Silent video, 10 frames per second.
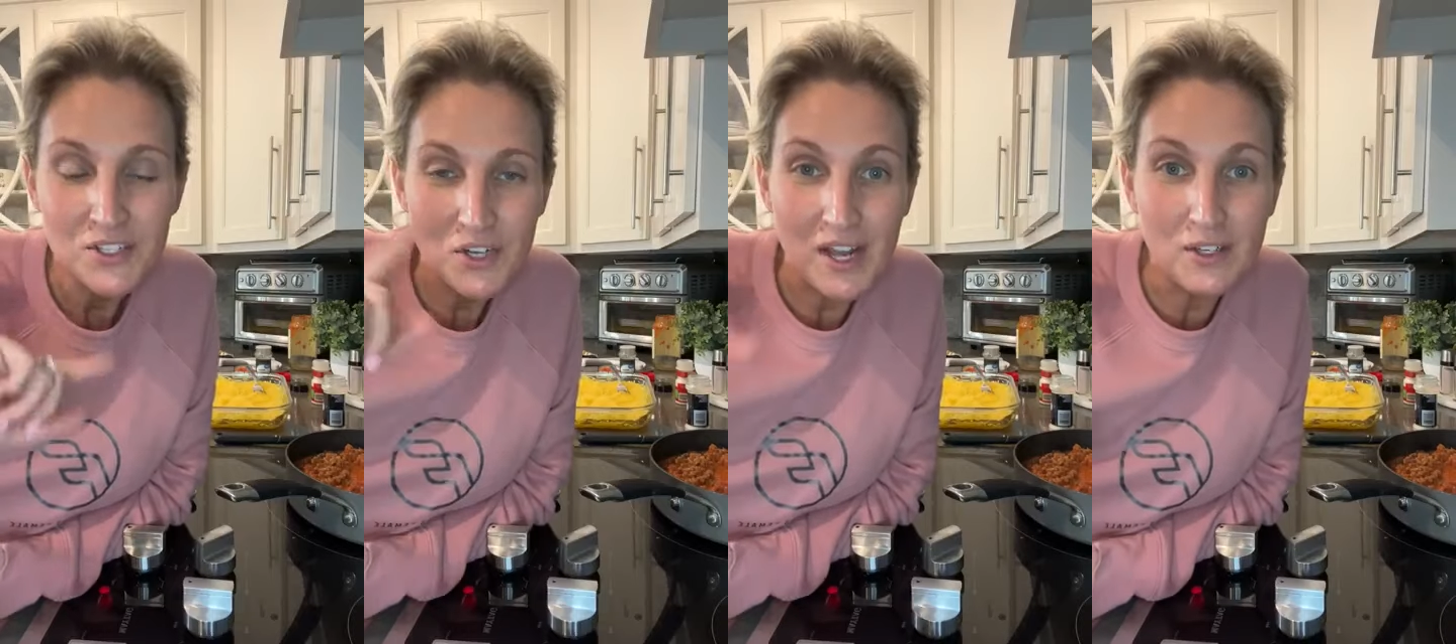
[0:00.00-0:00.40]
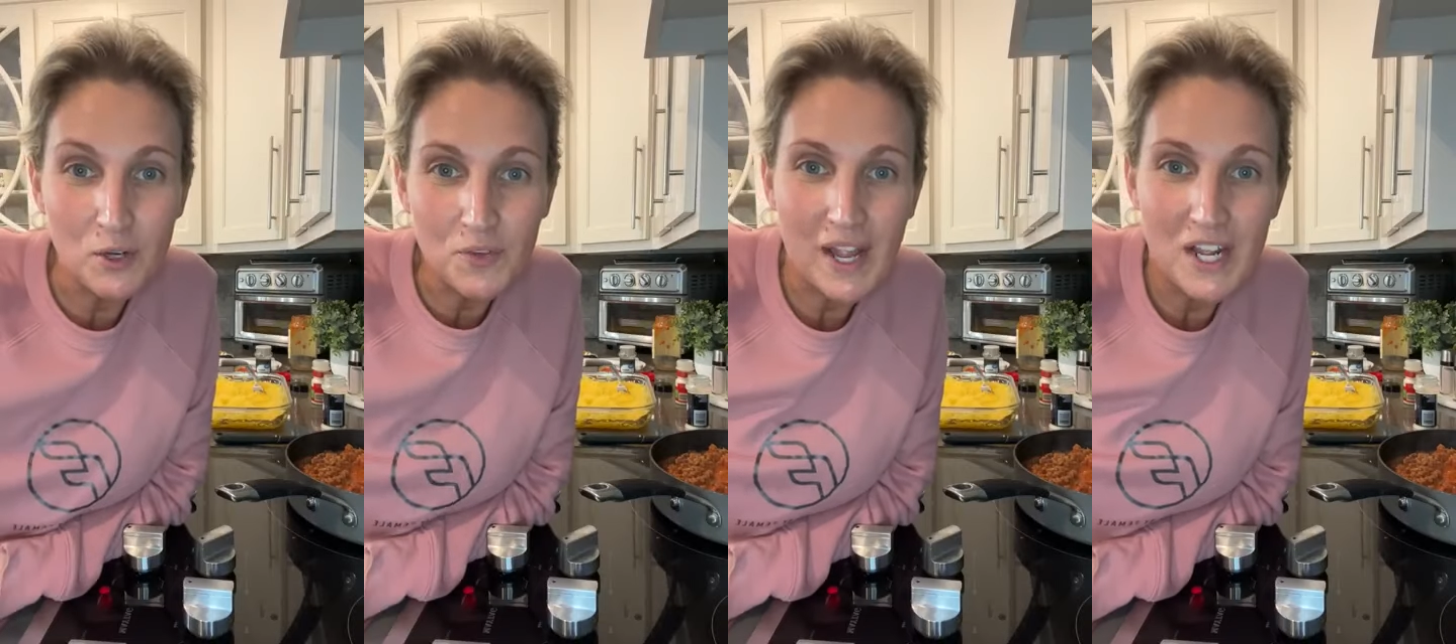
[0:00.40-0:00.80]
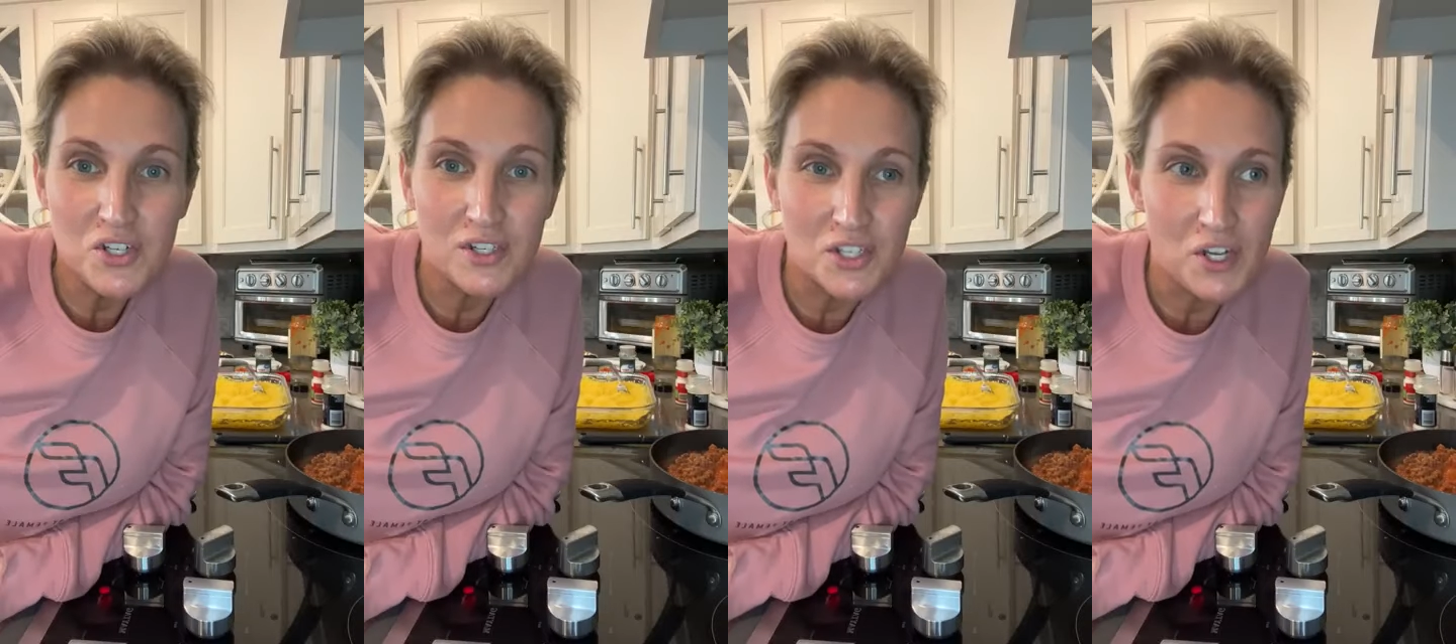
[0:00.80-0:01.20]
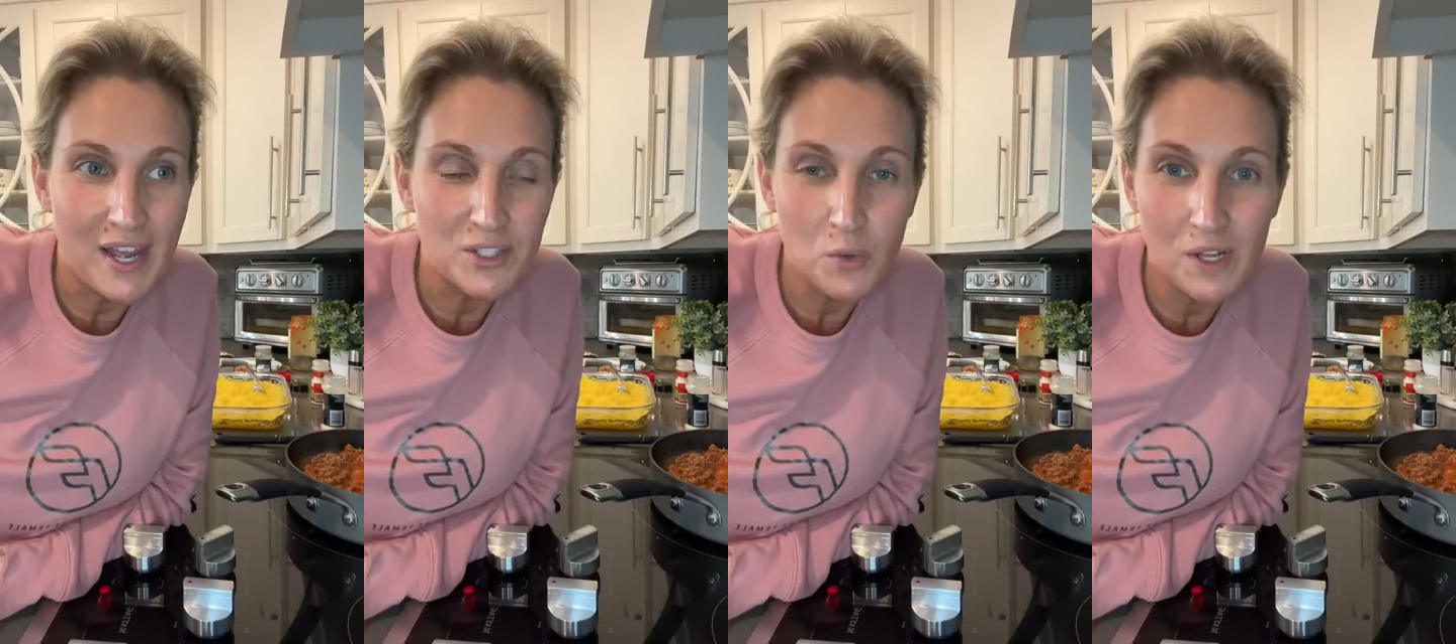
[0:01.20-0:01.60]
she got a notification that
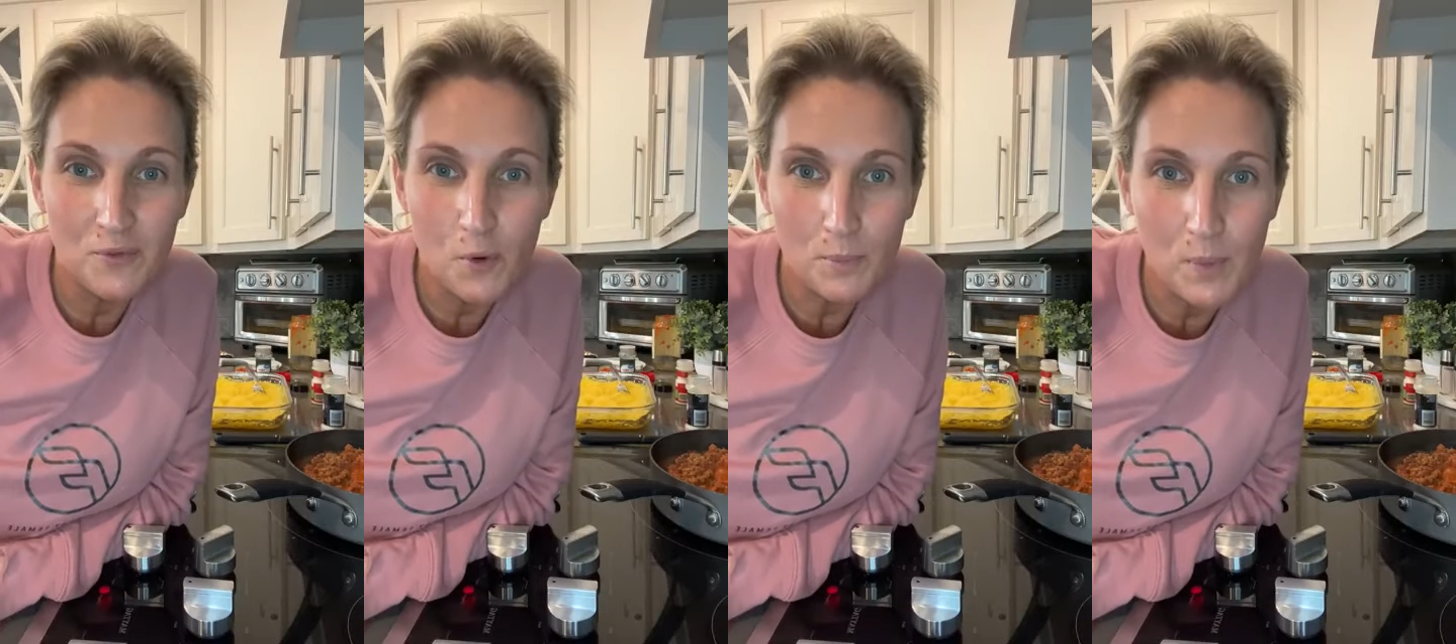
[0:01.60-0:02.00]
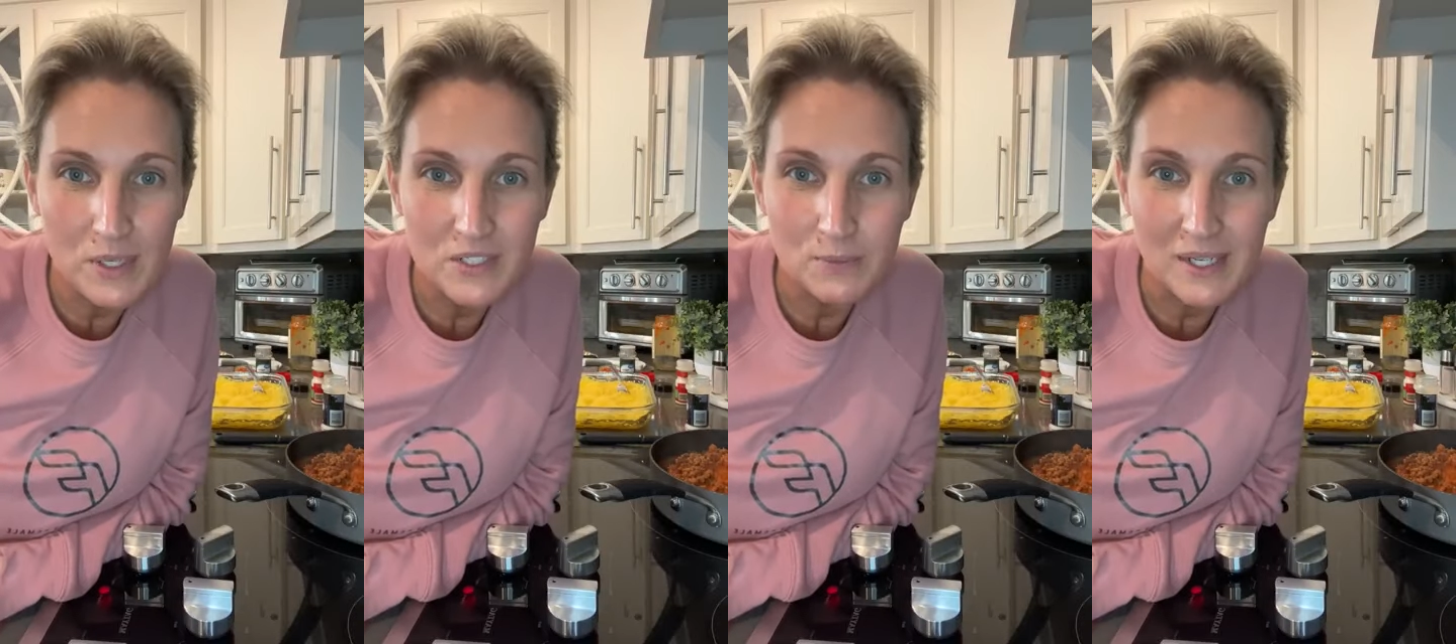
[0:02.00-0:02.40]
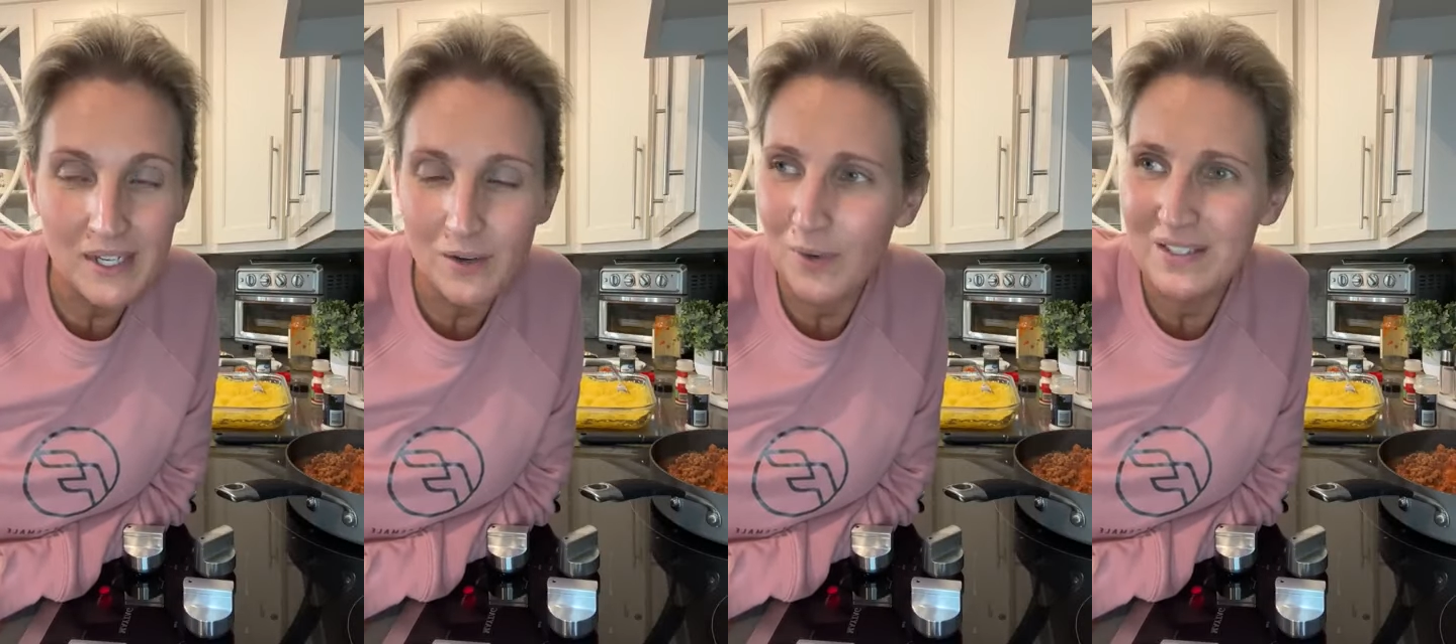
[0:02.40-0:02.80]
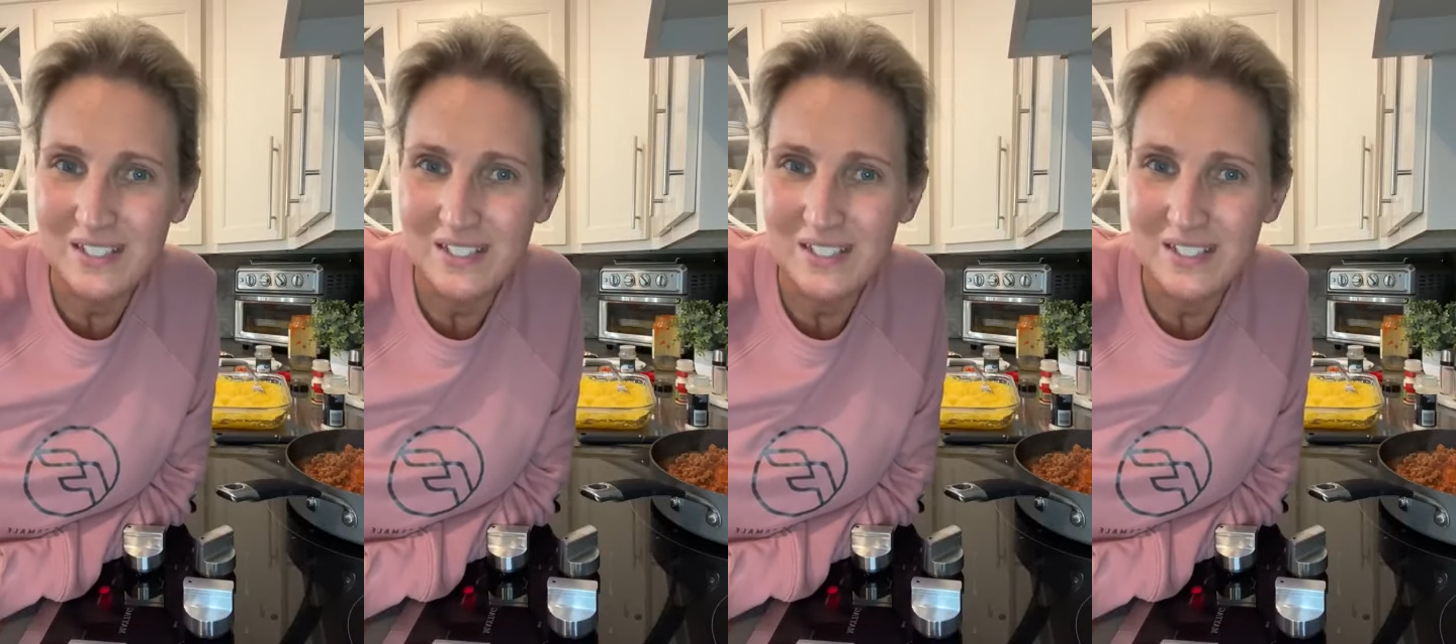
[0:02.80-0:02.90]
she had 24 points from the Keto Queen.